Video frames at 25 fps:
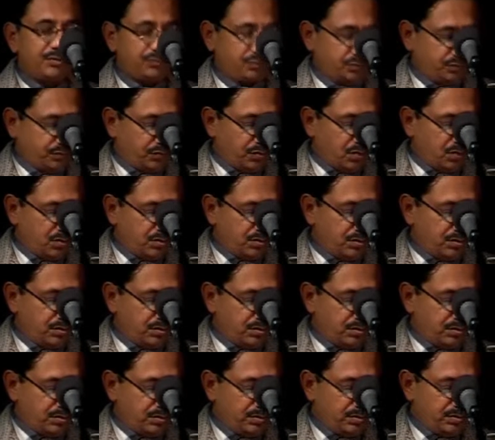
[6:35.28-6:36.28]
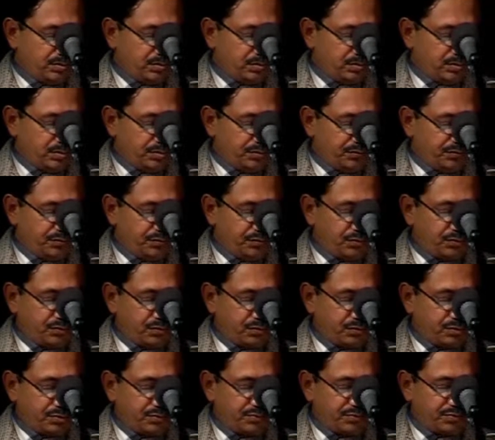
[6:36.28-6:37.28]
After this walk
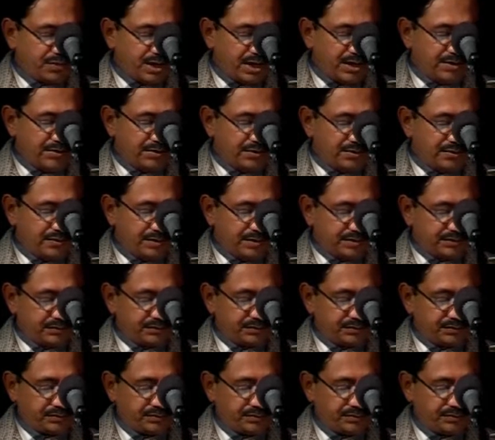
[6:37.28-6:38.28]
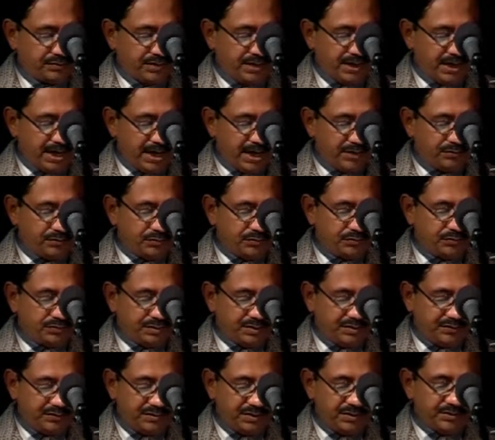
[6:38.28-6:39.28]
of four or five hours,
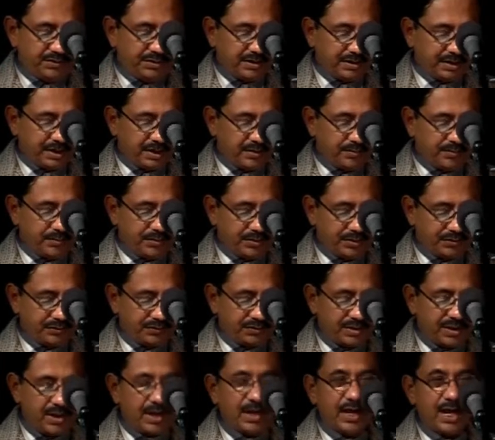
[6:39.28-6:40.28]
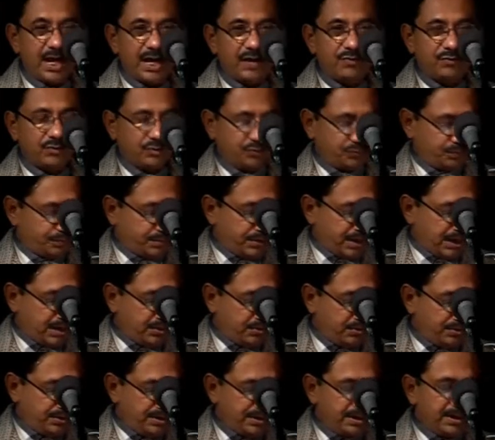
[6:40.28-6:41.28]
when I was reaching the campus,
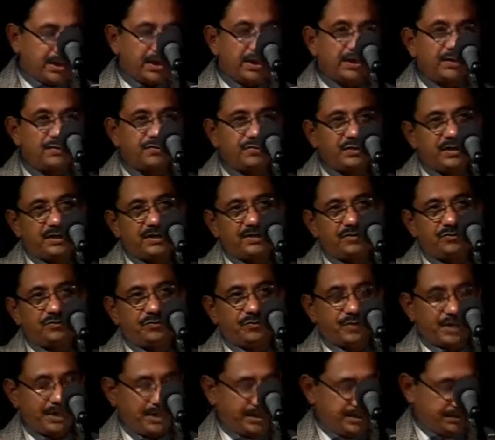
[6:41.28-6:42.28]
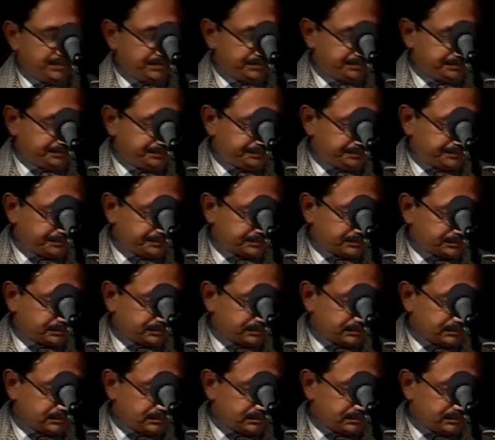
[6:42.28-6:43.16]
I was proud and satisfied.